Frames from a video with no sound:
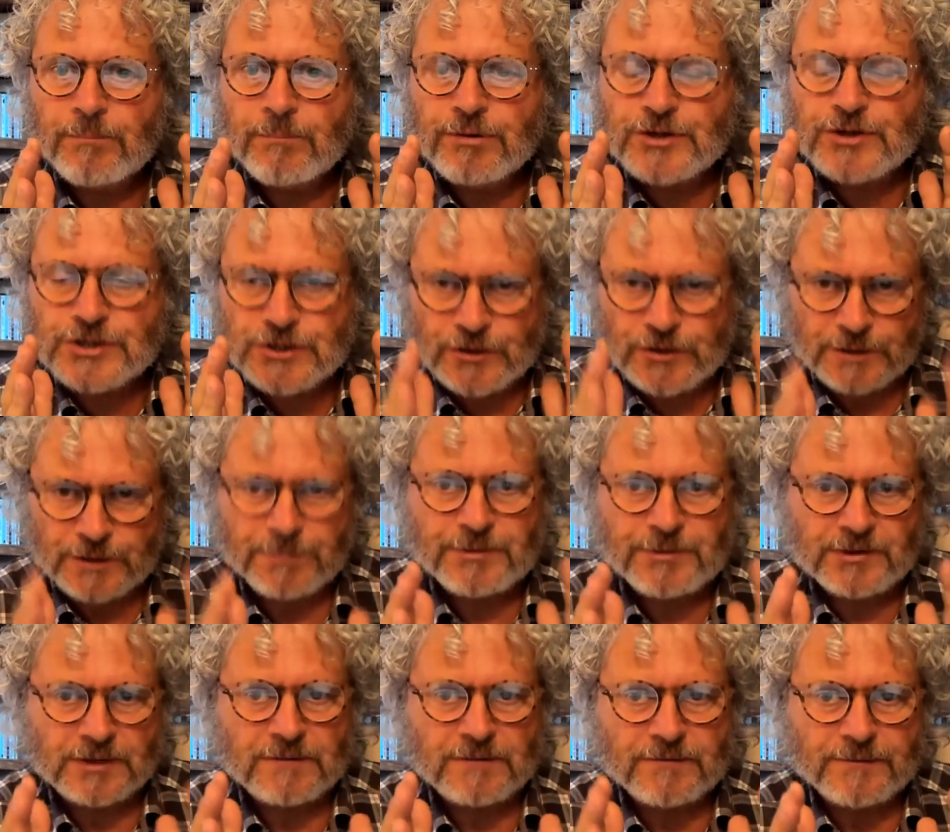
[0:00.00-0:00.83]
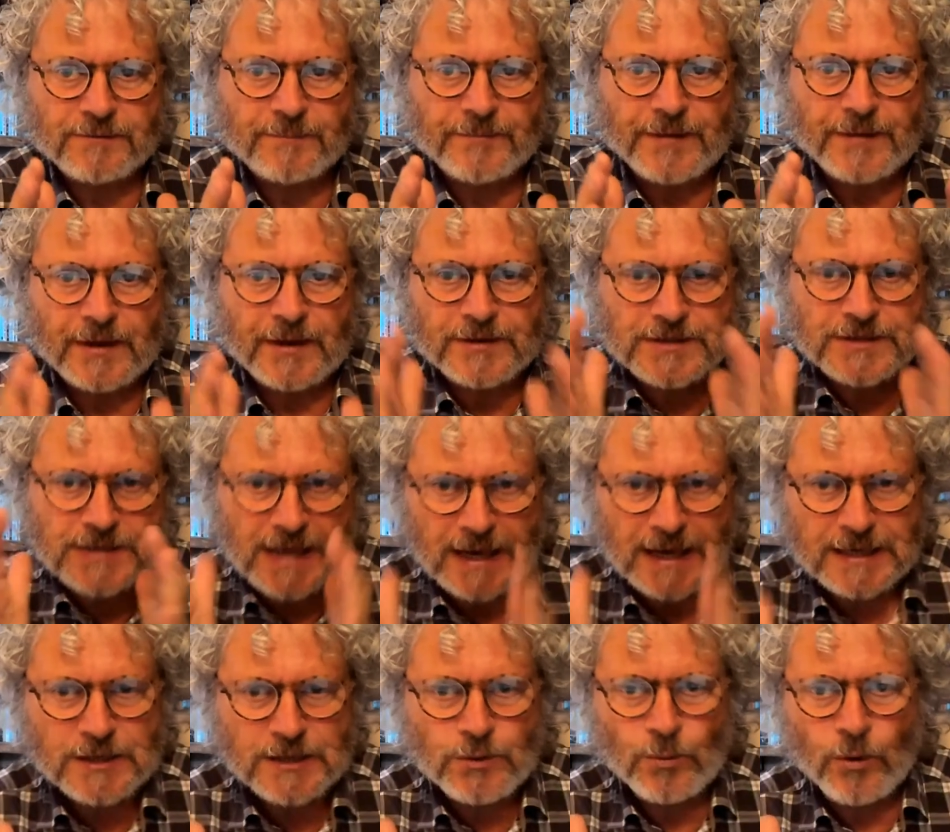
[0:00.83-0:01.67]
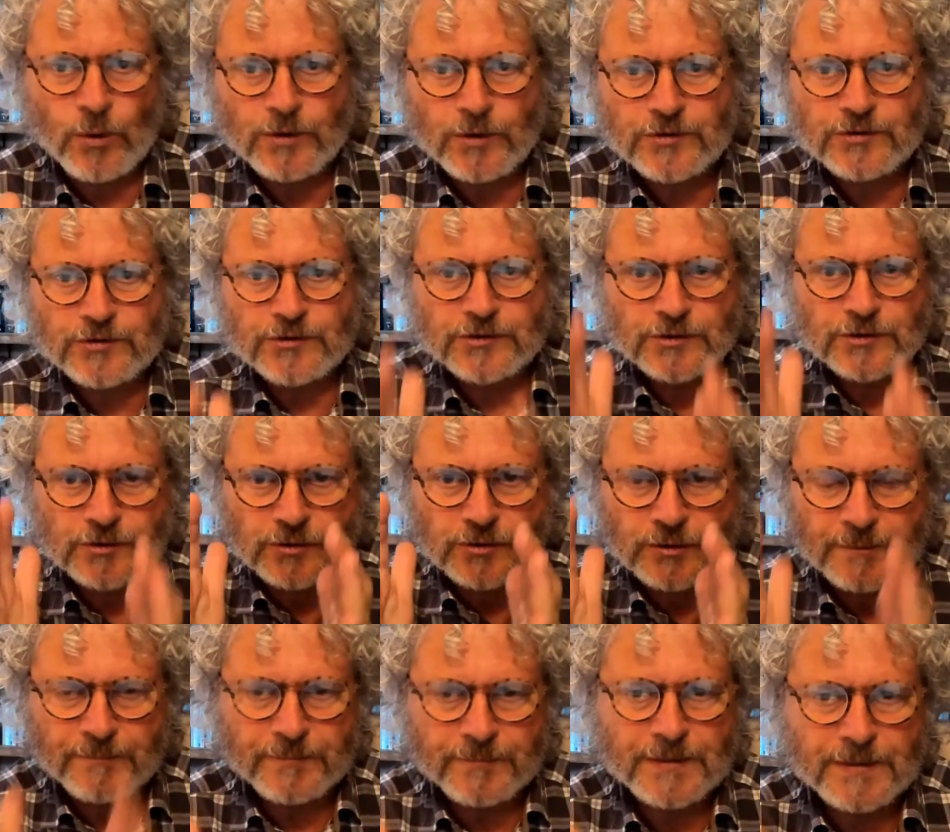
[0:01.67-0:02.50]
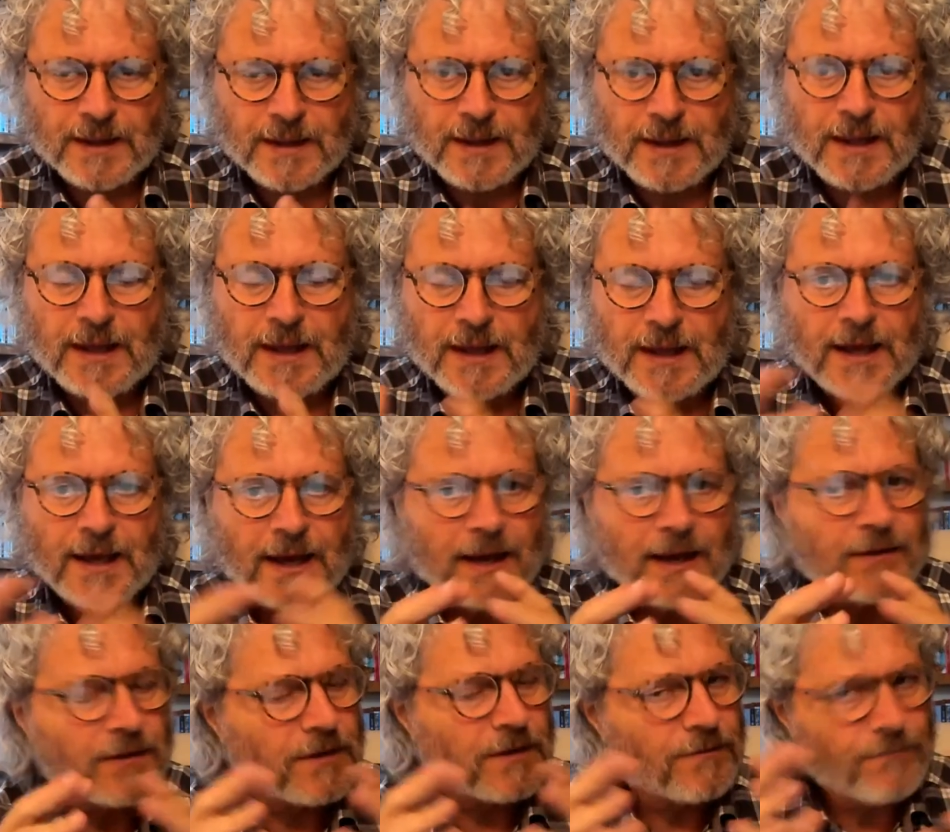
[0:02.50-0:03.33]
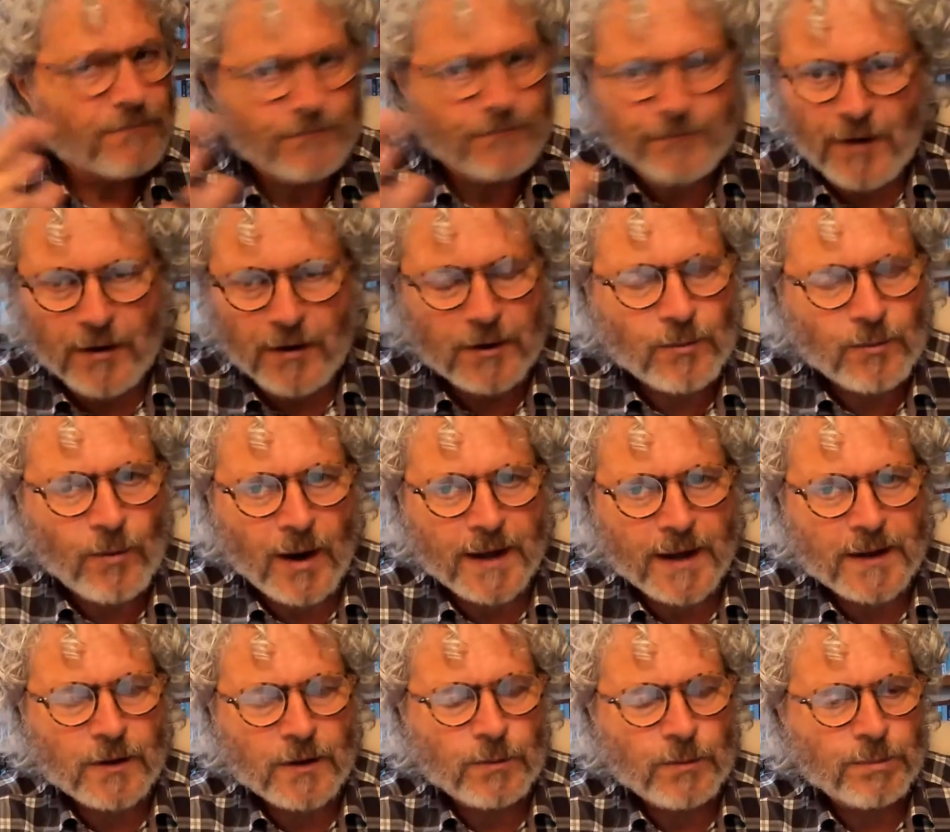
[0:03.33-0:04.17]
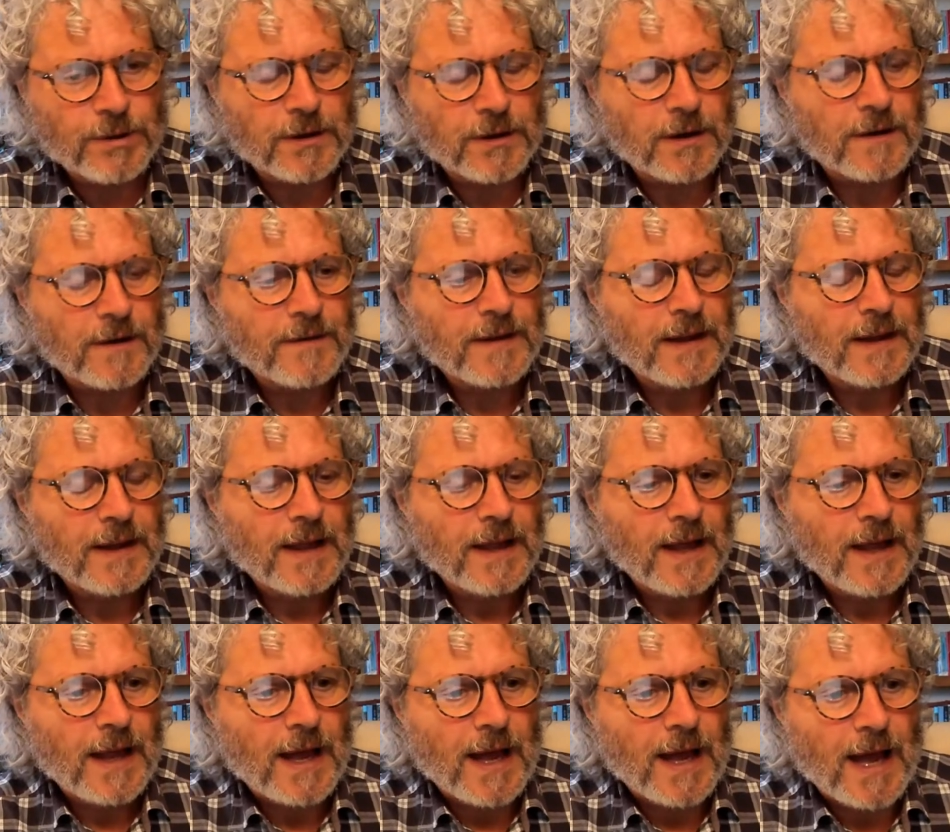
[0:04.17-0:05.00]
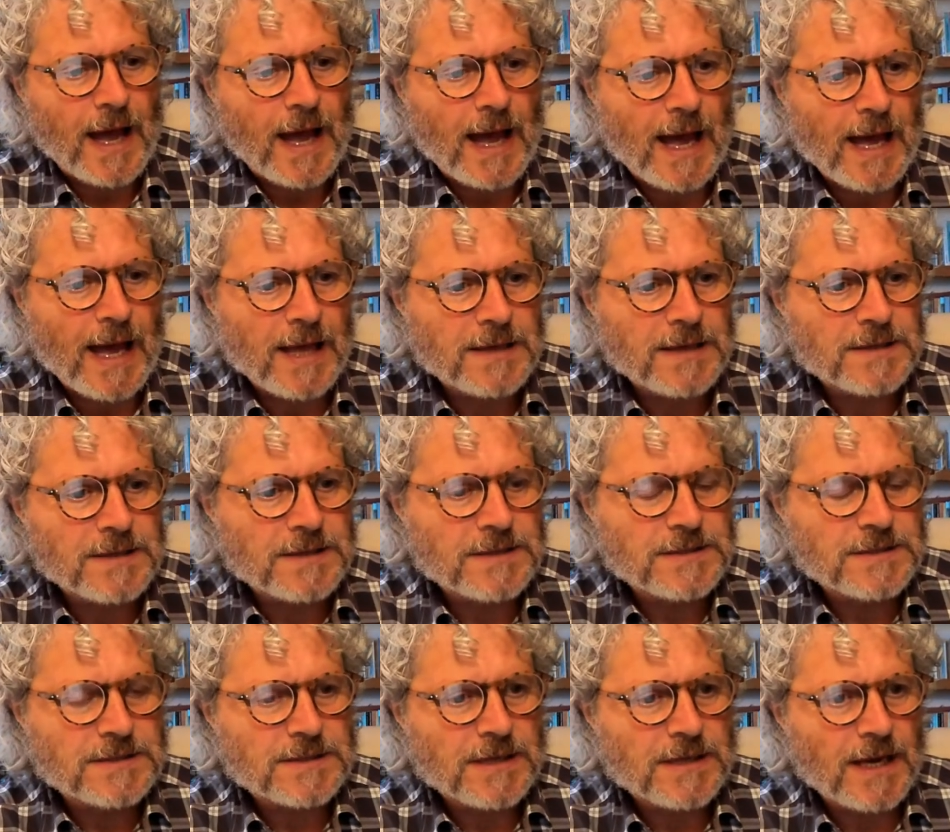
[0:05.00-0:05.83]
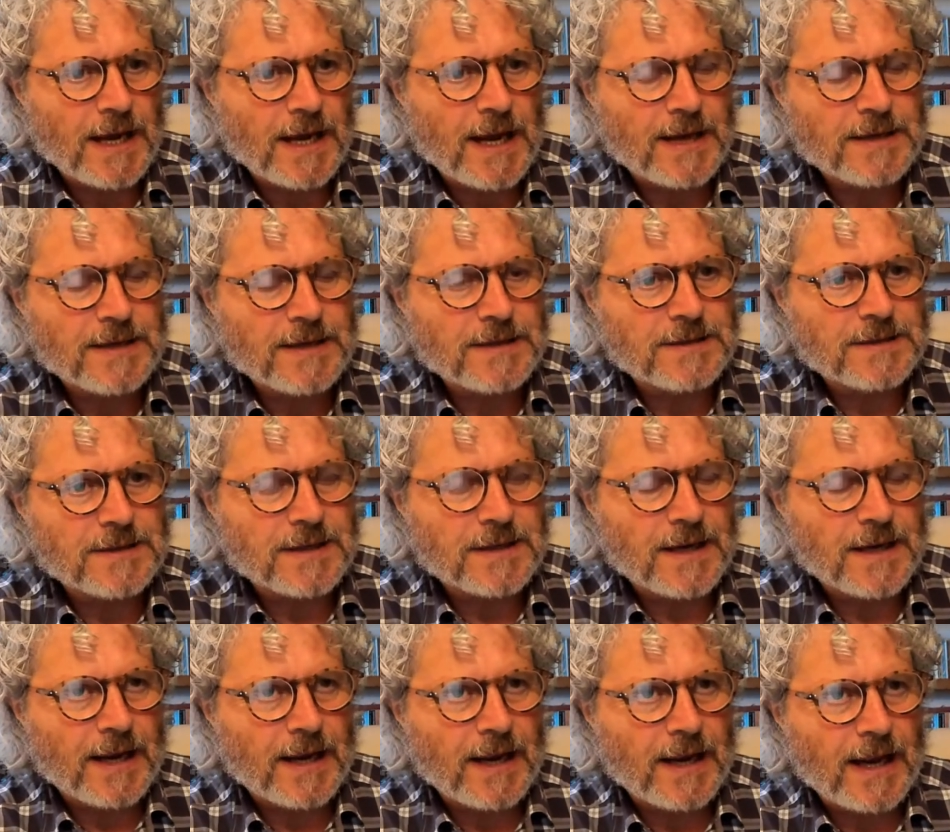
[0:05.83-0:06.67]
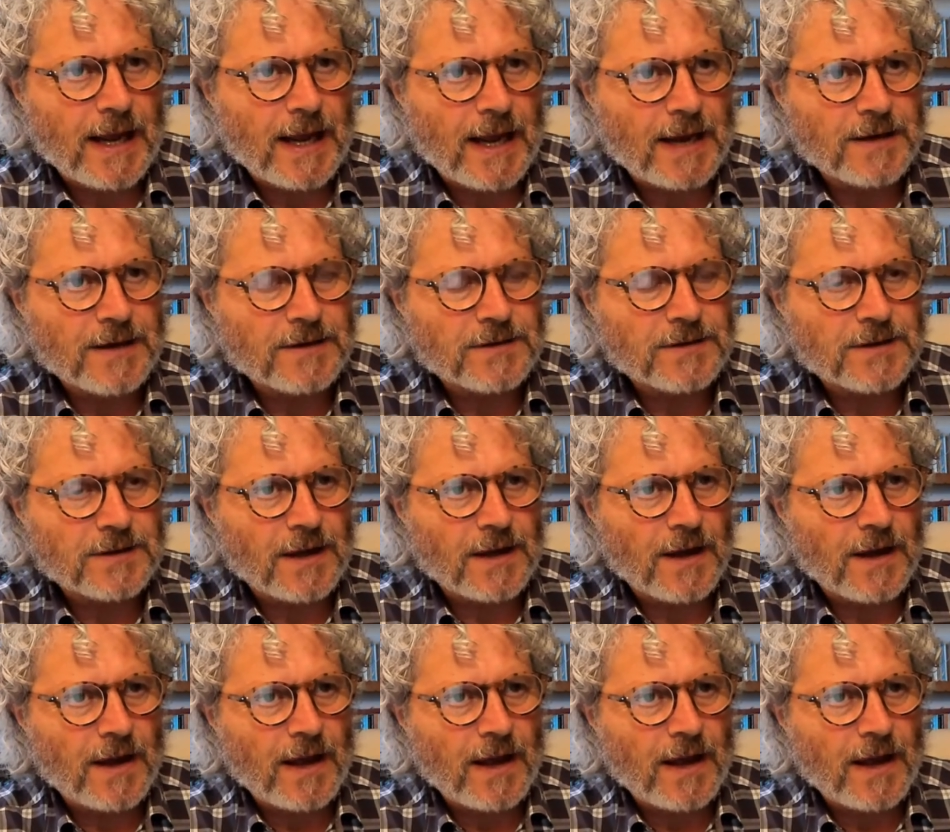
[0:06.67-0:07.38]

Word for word: prescriptive and tell you what to do. It's very wide open, and and and